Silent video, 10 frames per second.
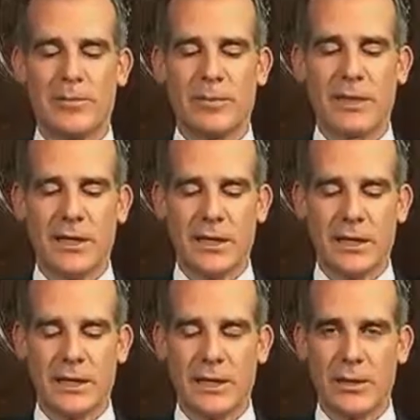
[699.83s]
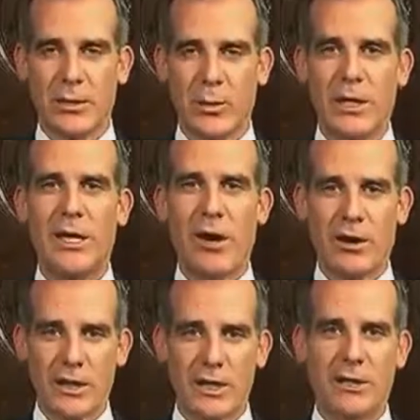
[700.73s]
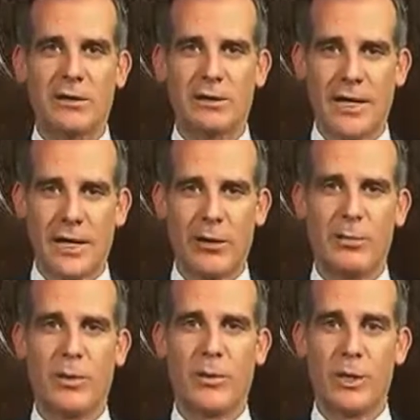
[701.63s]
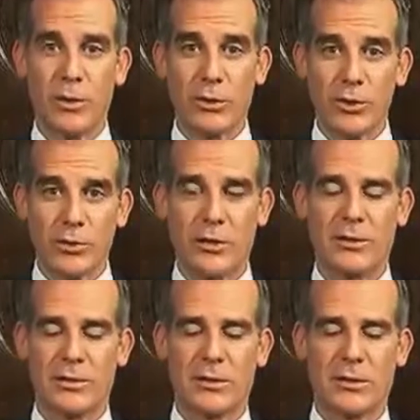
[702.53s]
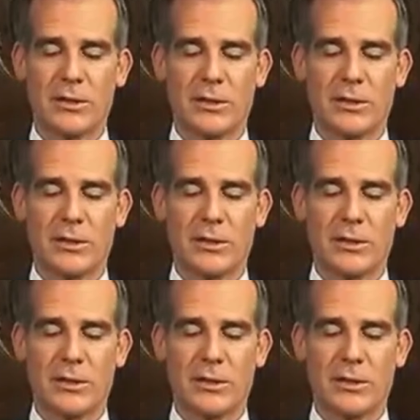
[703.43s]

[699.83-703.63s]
that we are here to help with your struggles.